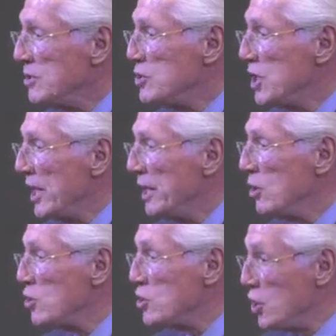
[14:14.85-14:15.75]

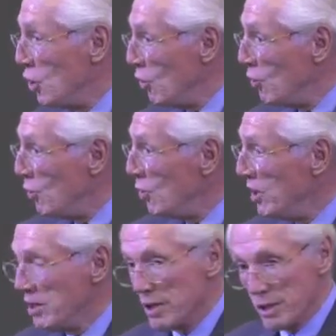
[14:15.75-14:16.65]
Gen U,
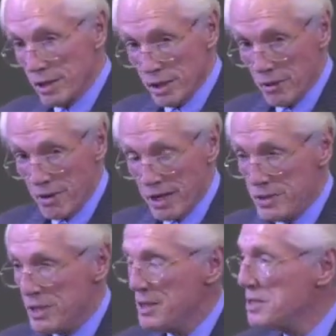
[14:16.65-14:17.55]
the
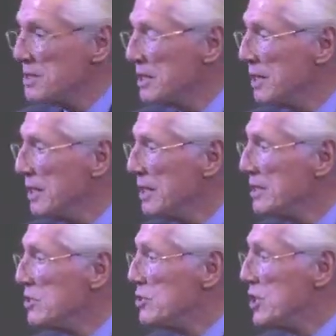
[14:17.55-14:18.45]
unrighteous.
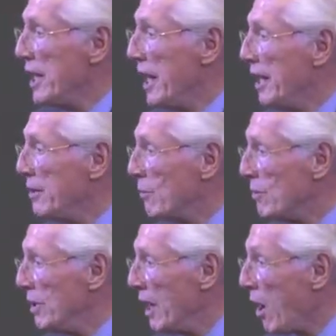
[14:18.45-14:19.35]
Gen
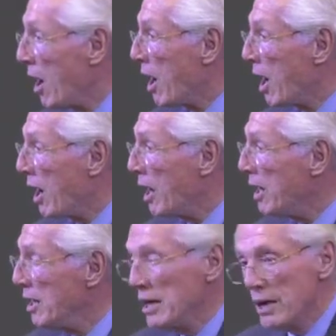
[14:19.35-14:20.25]
R,
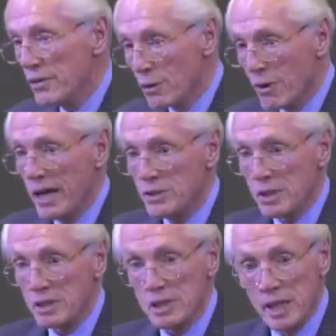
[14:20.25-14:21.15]
the
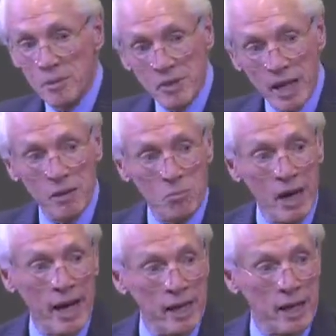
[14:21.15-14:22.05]
righteous. Keep that in
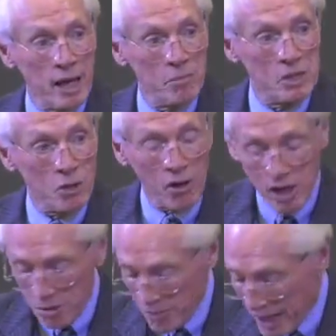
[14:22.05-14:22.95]
mind. I'll be
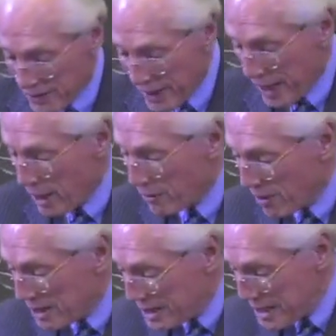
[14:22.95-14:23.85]
talking about that a great